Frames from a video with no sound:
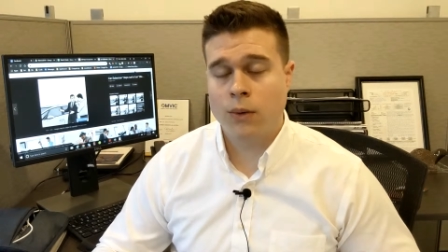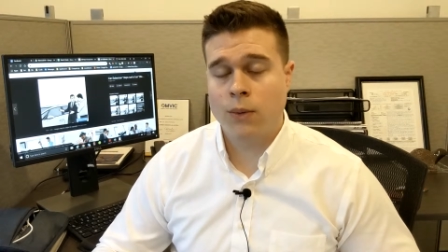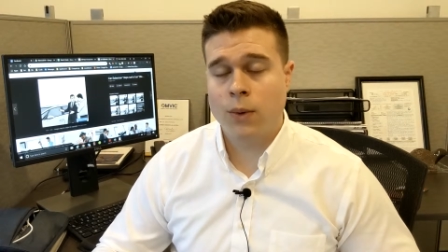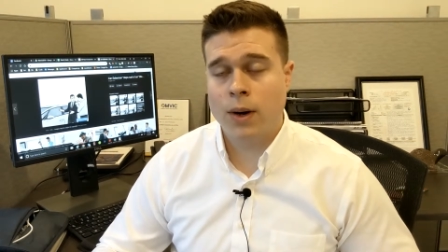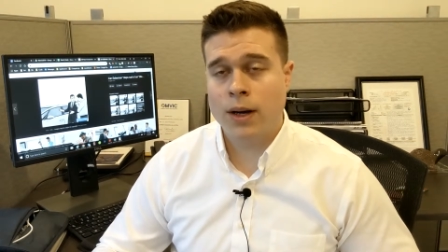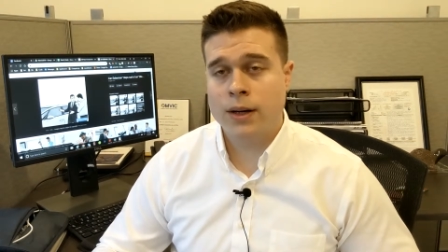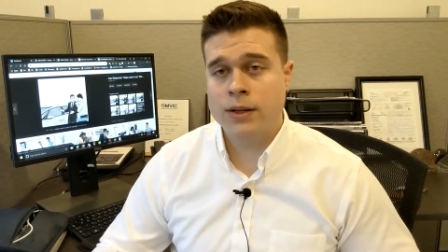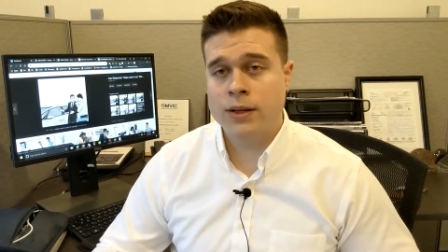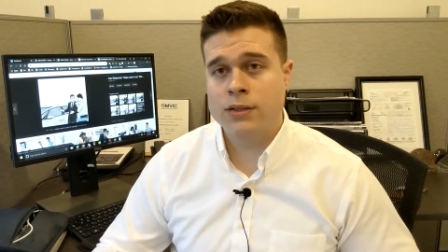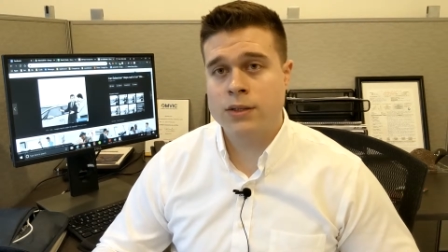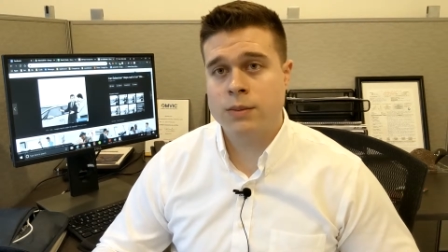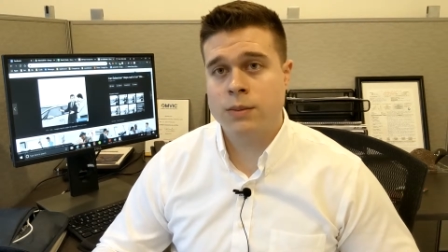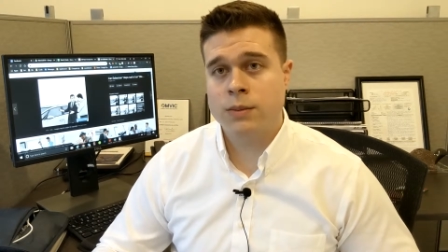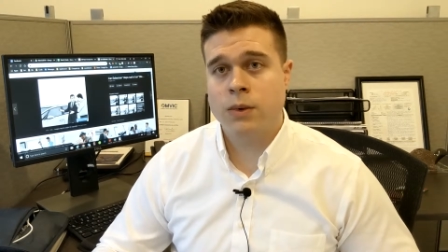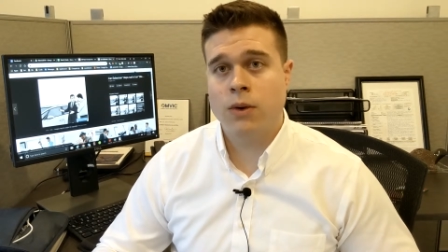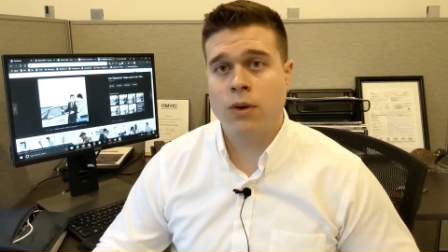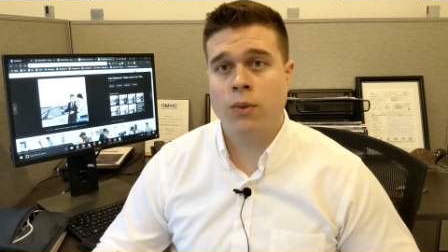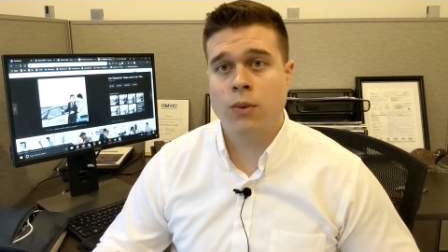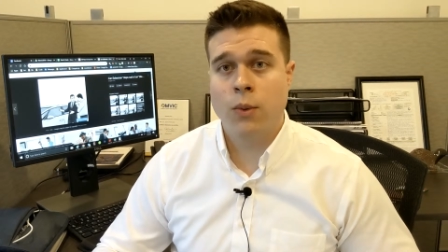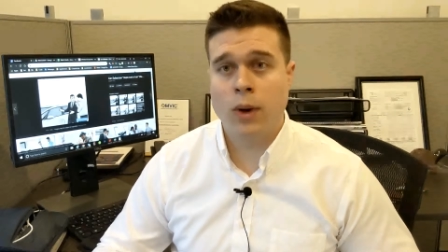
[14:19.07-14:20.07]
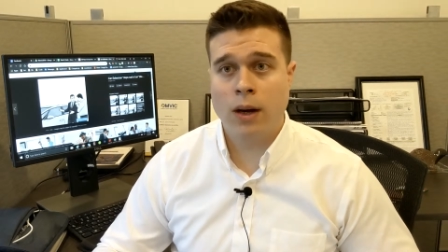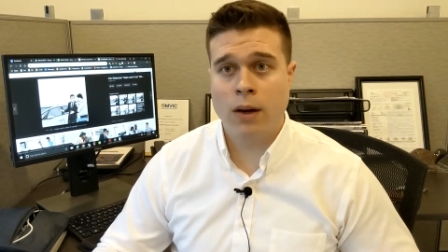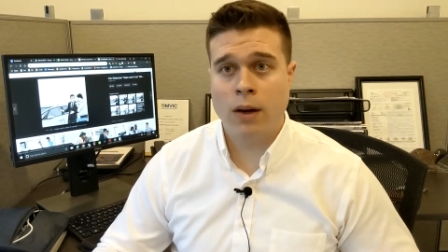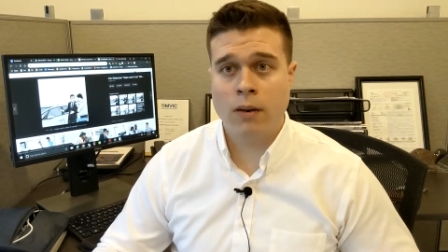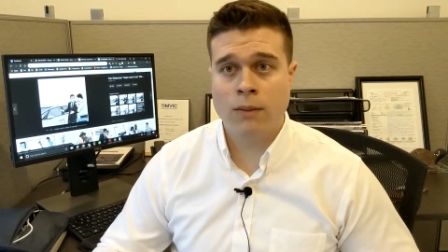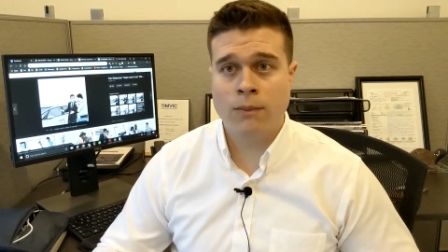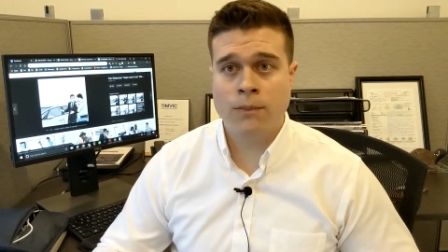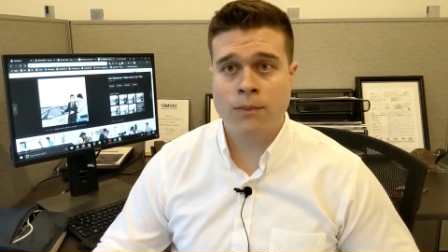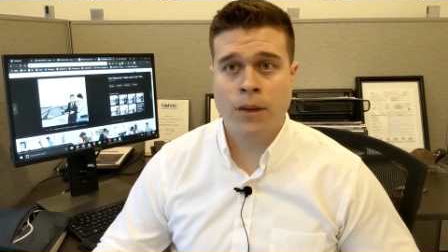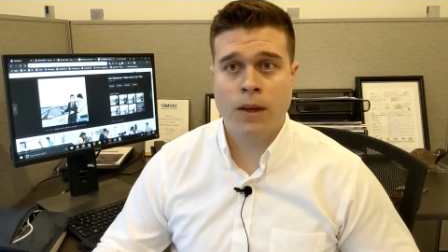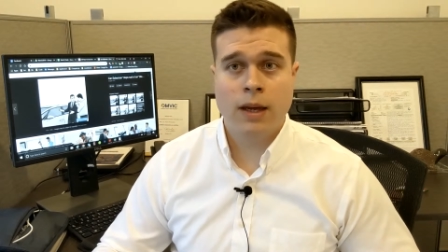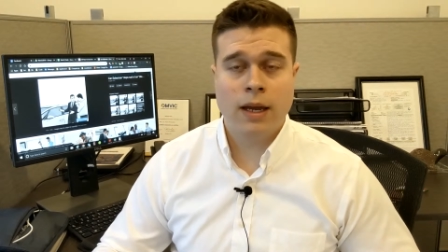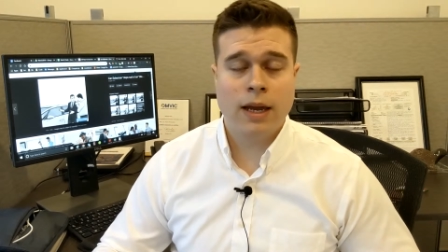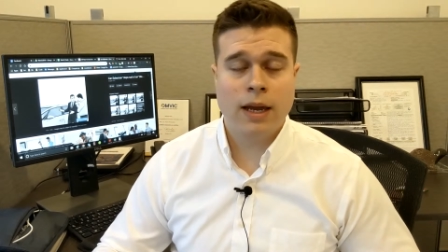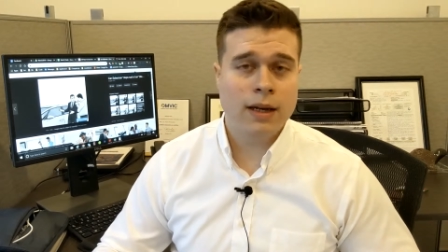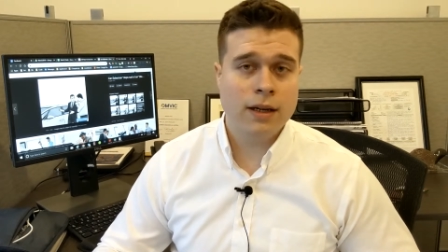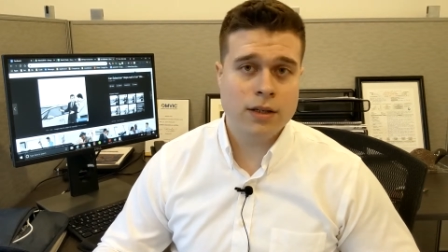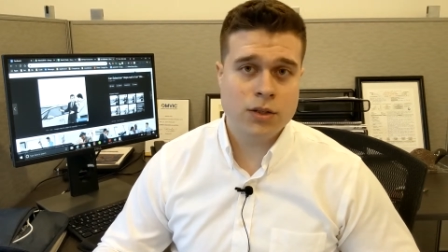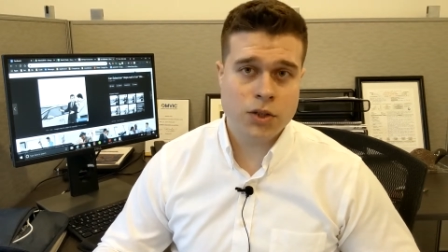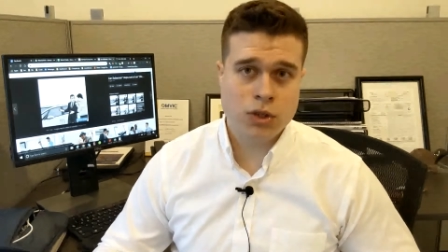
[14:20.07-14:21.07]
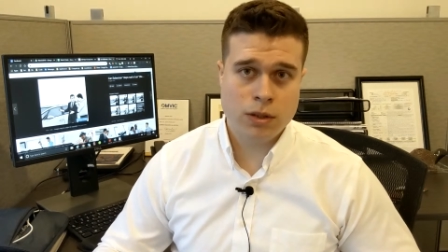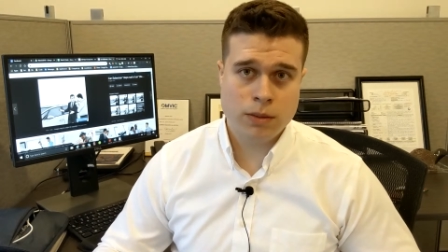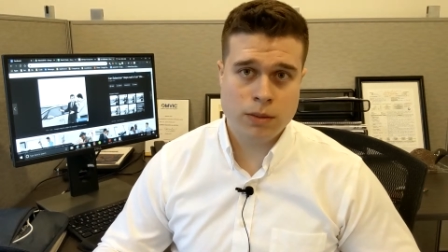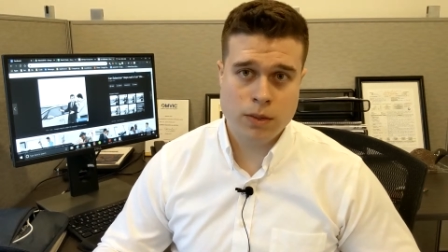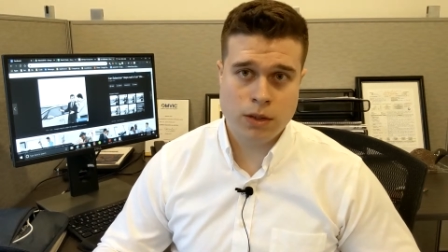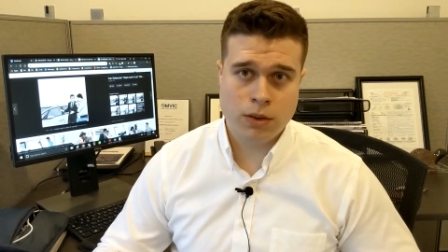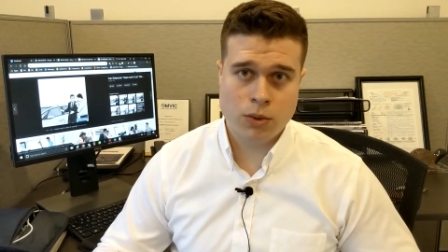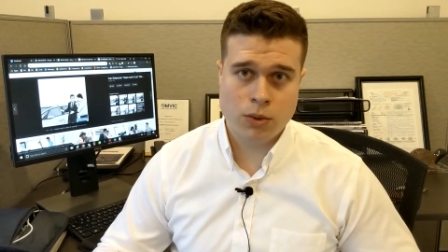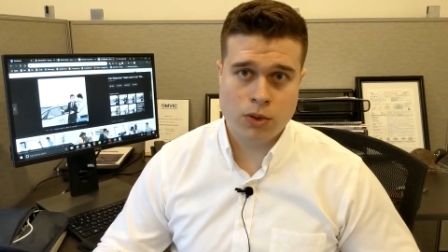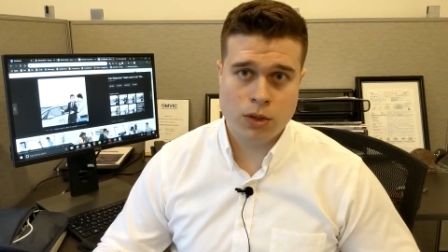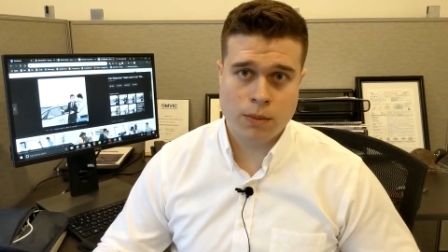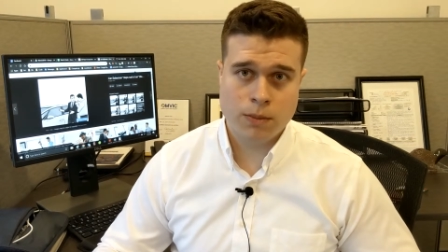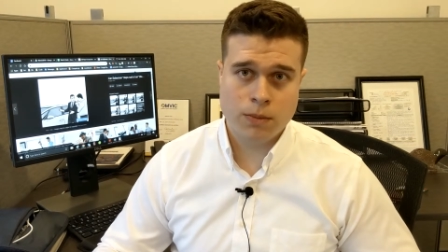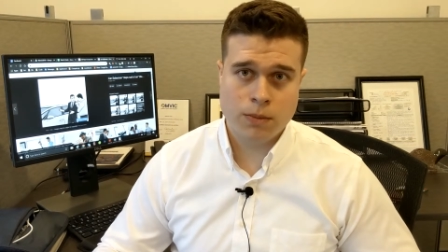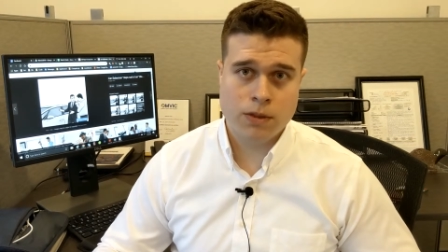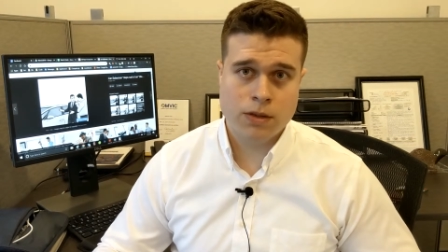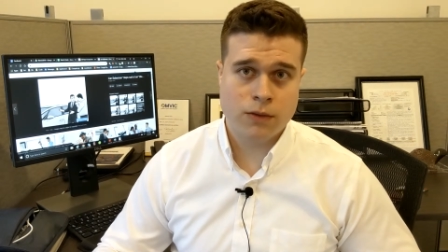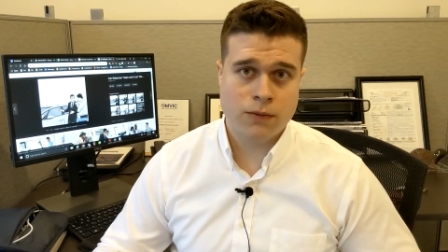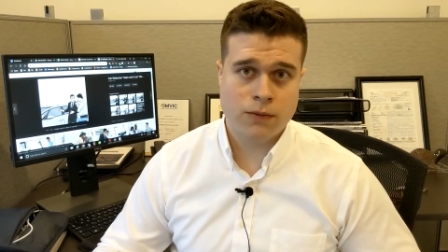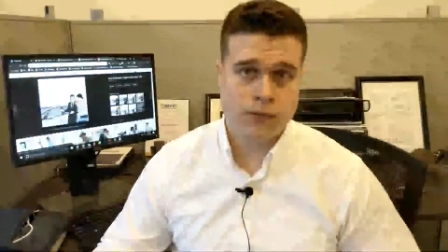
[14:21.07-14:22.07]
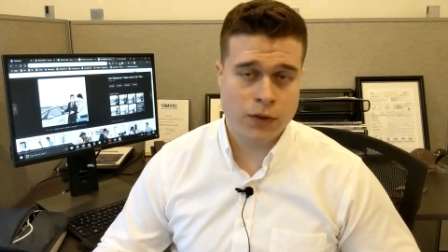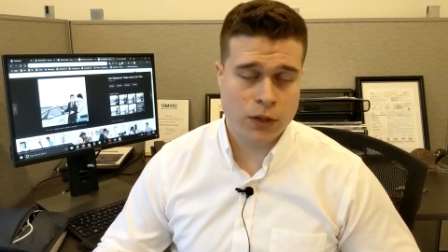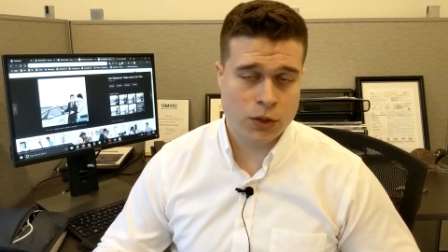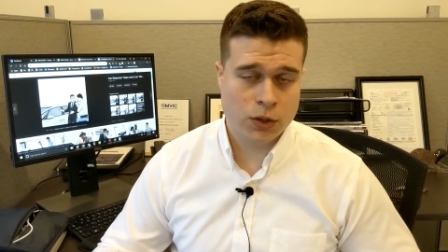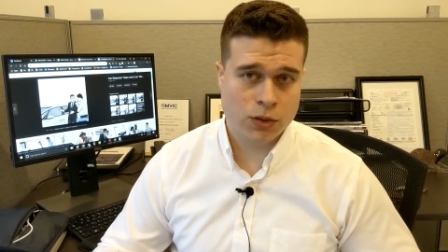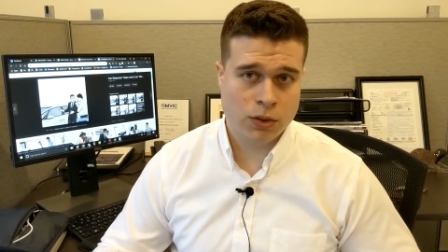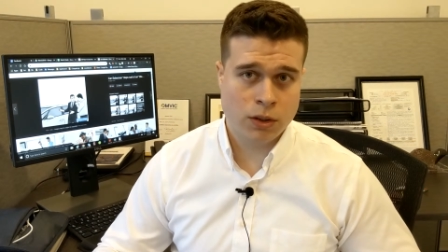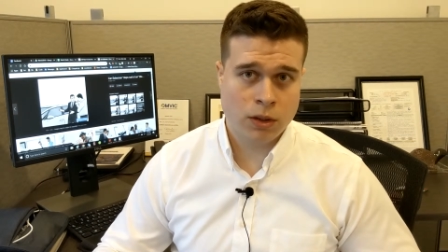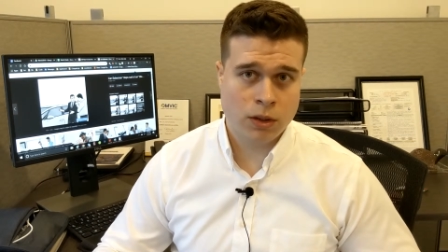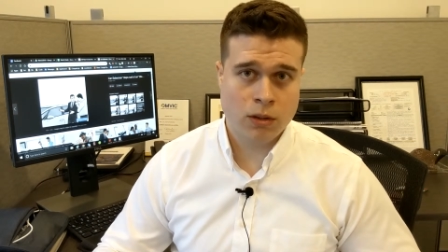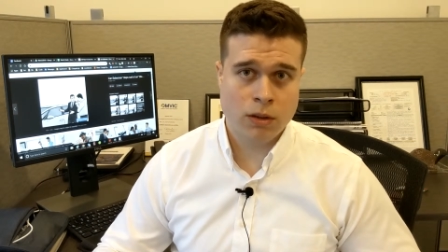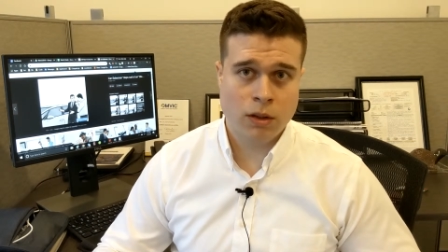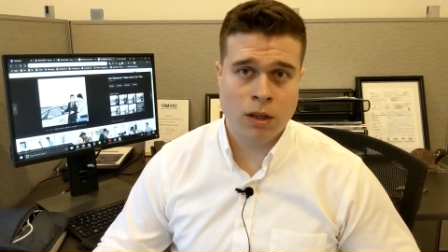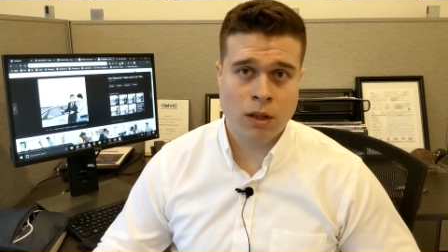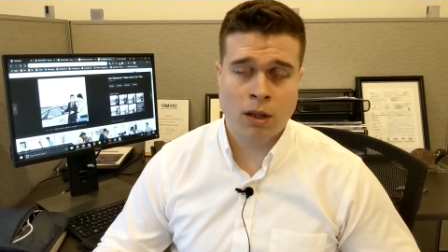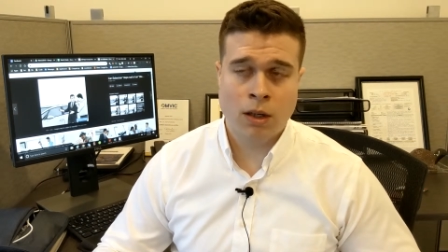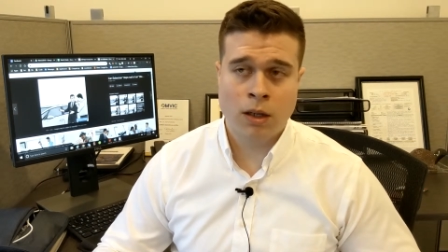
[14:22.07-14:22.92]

Why is it more? Well, any GM dealership that's officially